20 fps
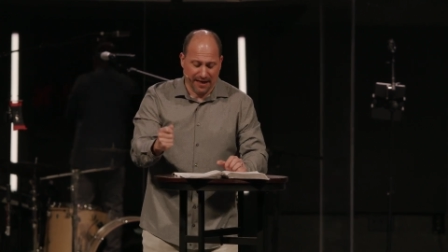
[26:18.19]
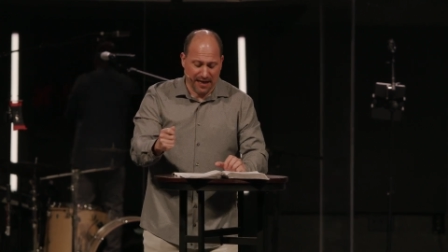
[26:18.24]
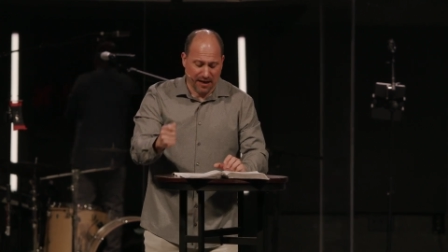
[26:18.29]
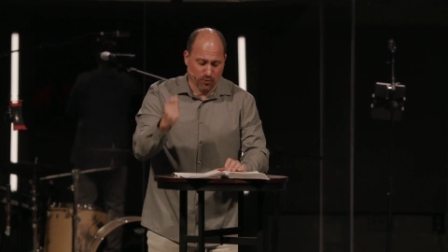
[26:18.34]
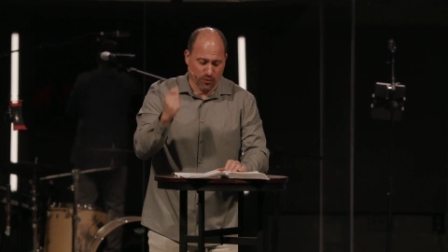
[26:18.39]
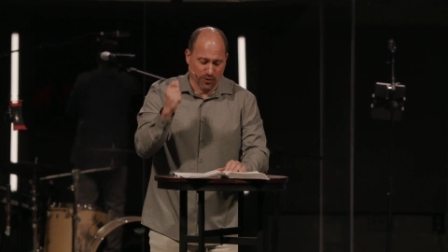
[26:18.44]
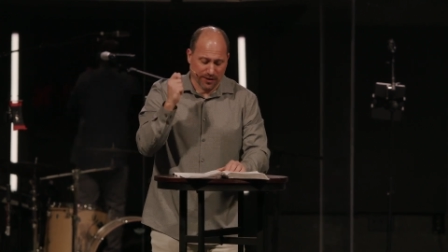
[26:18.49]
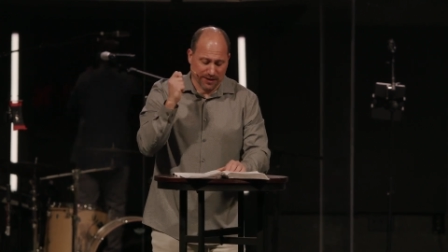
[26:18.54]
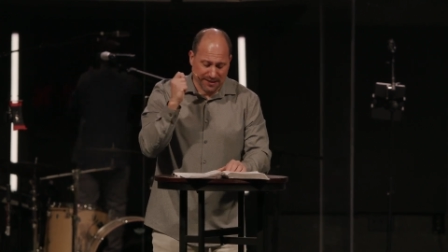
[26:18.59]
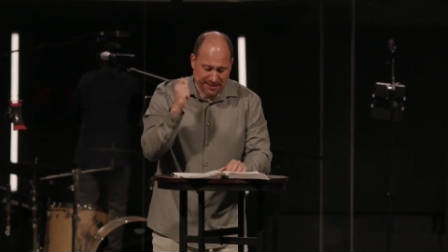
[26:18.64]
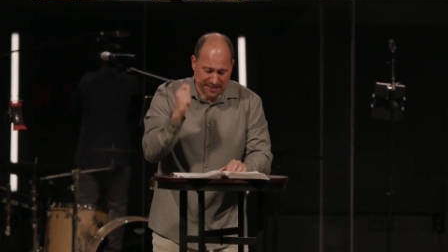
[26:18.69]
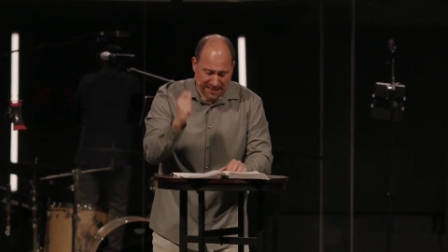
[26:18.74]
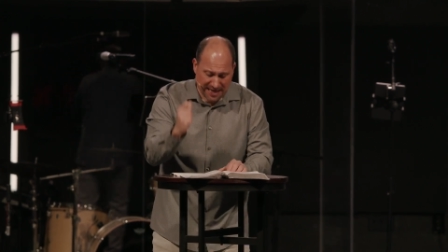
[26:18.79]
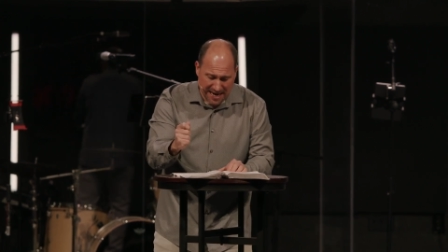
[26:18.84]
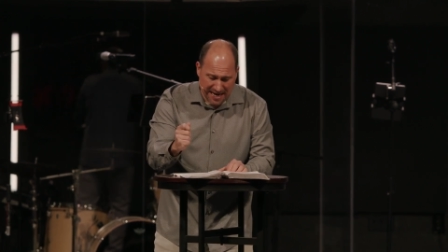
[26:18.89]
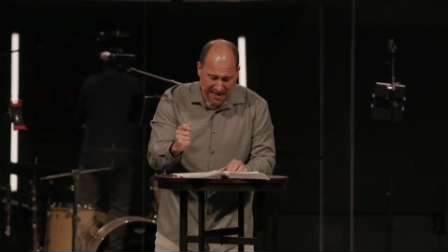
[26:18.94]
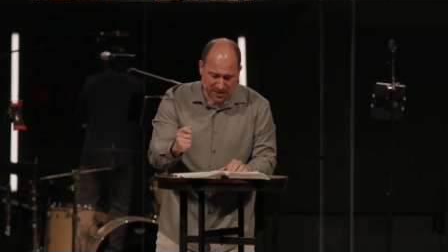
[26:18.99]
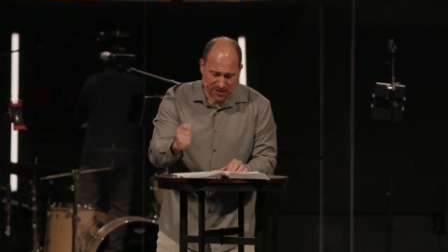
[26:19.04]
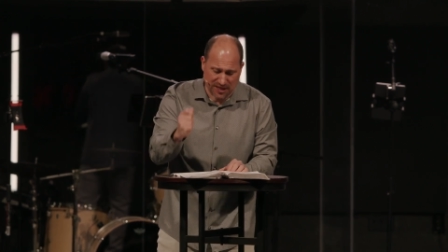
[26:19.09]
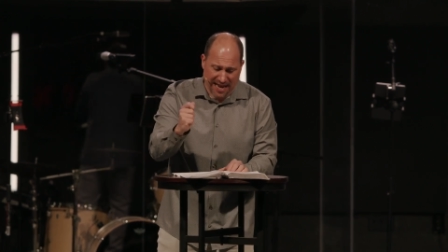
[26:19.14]
and we're going to
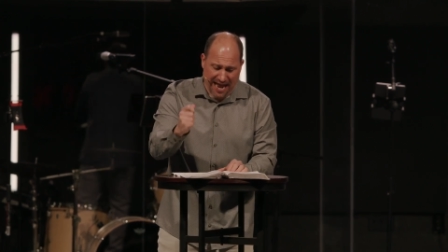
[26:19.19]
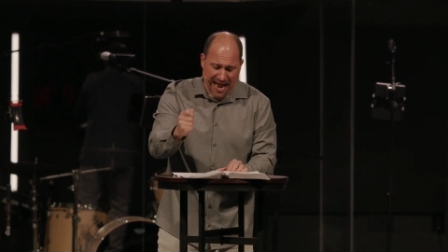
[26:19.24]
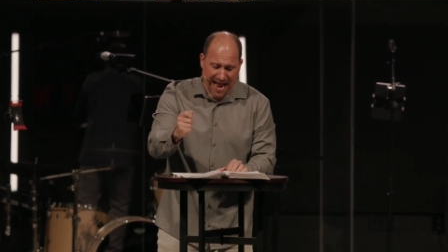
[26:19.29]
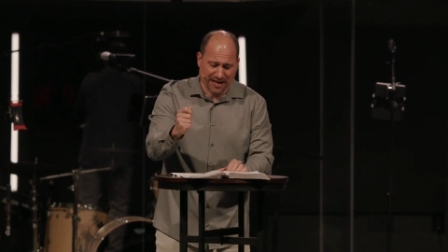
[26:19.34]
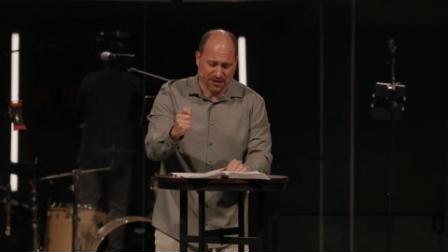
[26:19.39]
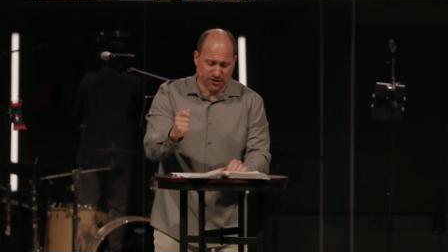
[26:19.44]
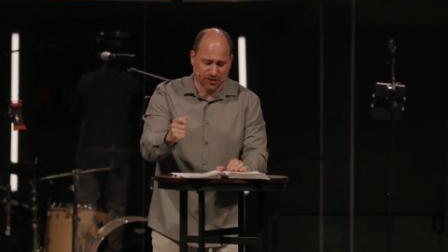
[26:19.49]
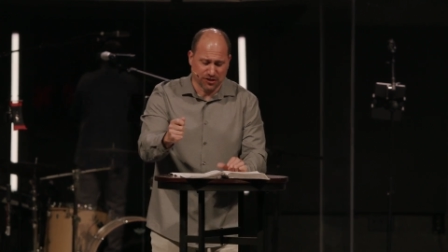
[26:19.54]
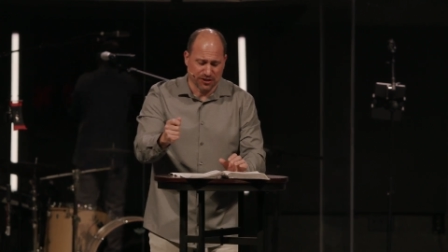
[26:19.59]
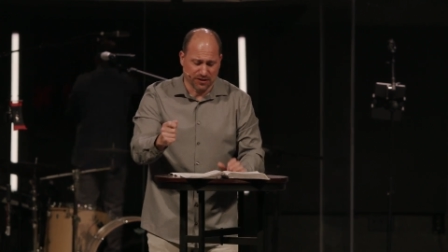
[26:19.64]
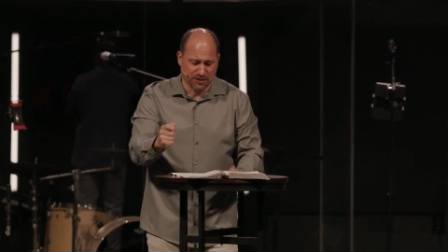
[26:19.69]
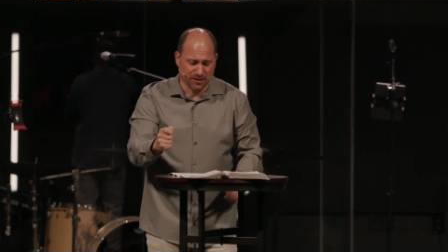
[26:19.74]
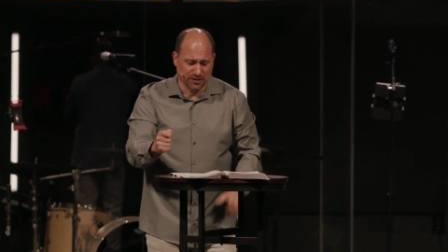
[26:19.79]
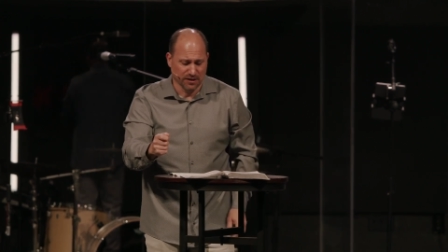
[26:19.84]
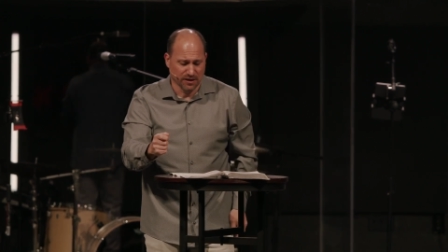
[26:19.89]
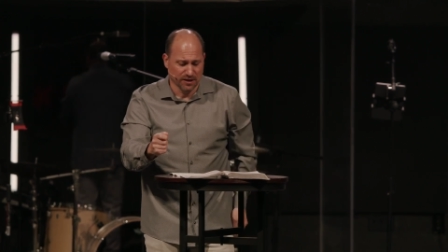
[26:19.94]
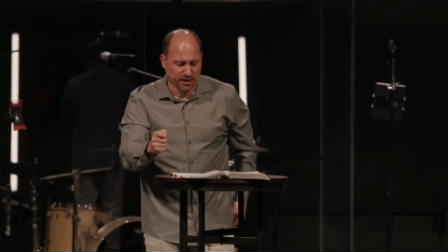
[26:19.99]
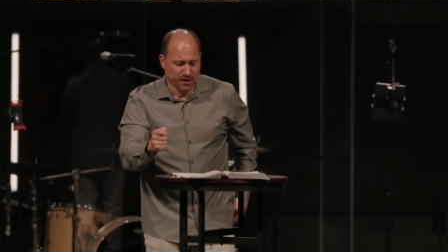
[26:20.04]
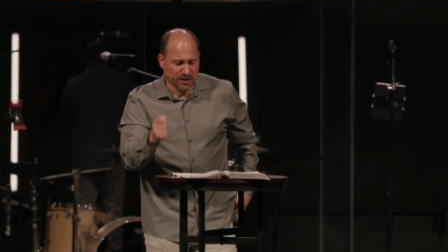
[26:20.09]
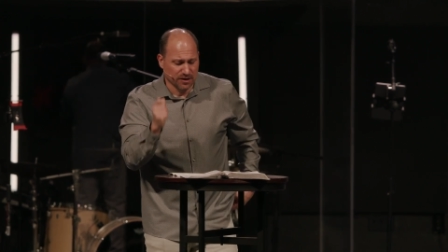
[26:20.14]
take the action
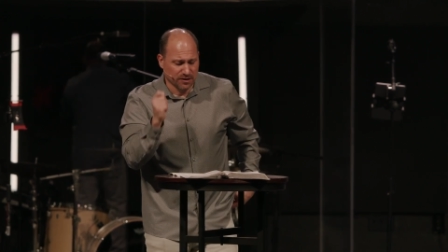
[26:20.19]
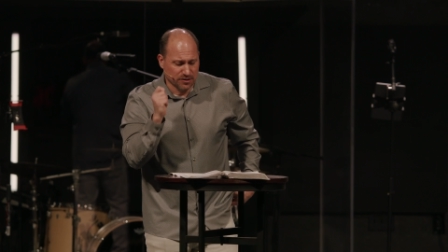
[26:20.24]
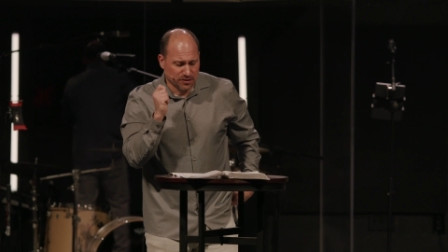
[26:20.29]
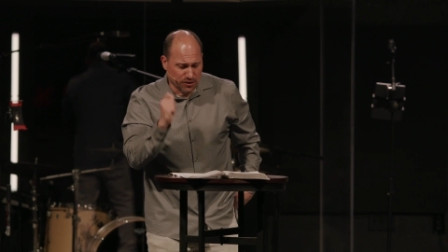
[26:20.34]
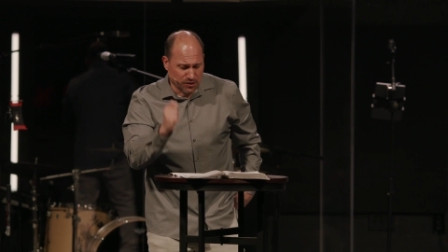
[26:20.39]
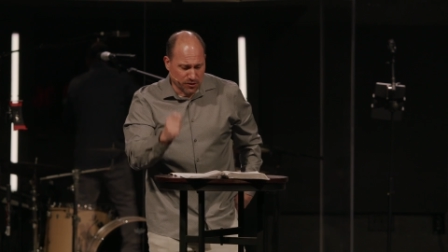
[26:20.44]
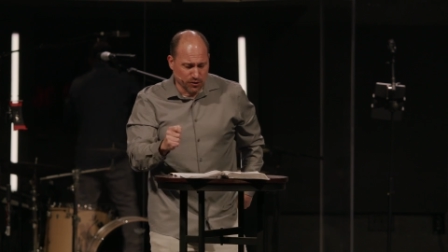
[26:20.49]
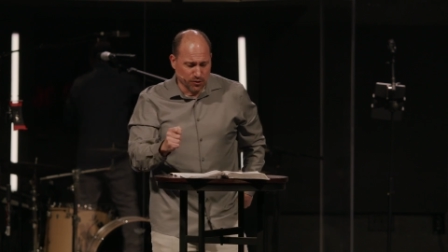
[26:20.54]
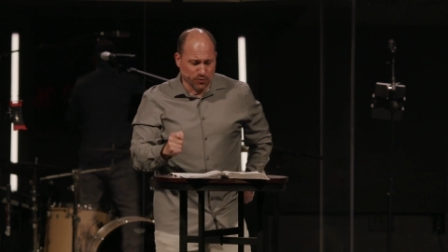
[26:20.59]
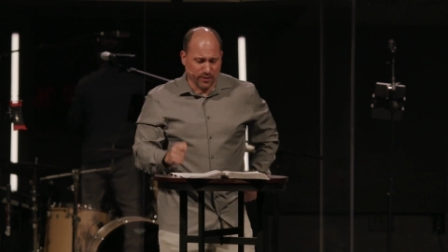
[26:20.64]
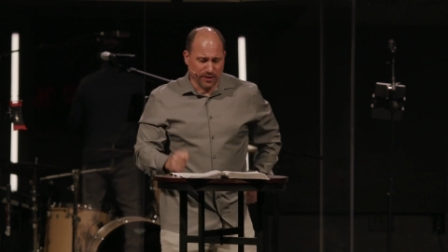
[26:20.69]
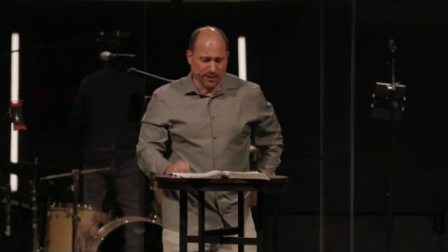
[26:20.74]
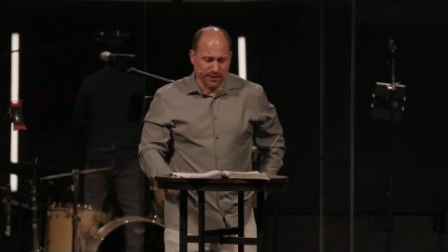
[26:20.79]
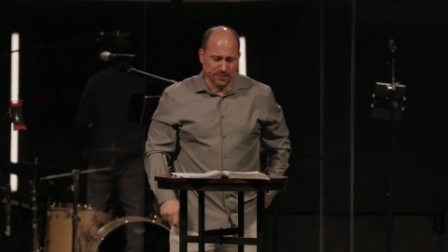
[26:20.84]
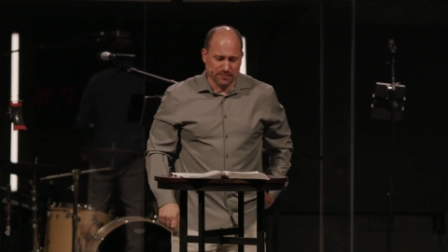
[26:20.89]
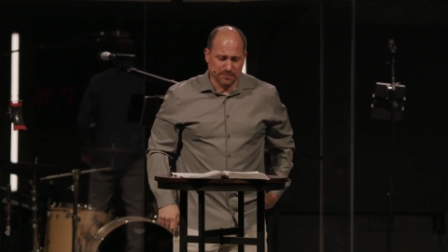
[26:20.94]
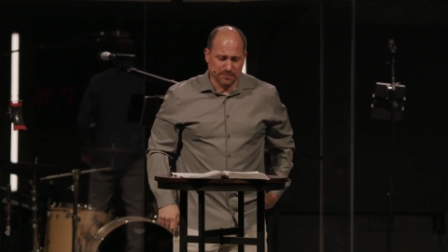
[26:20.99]
to do it.